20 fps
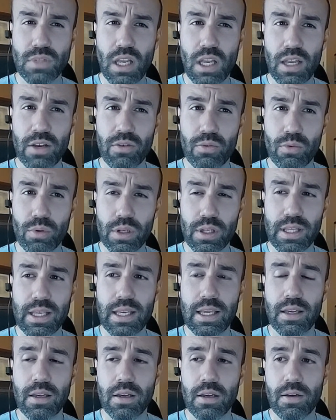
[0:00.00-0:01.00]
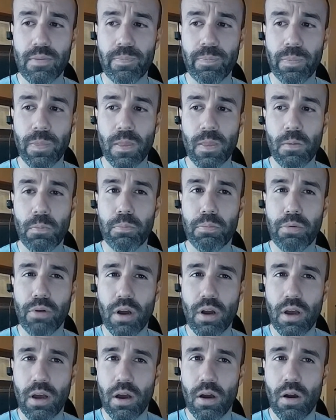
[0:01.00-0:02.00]
and really
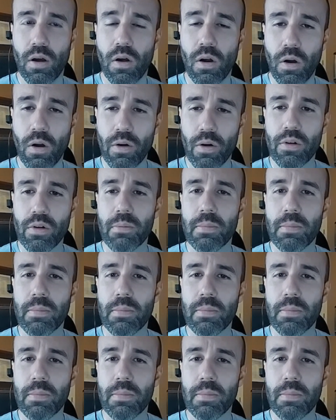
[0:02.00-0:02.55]
brought a harder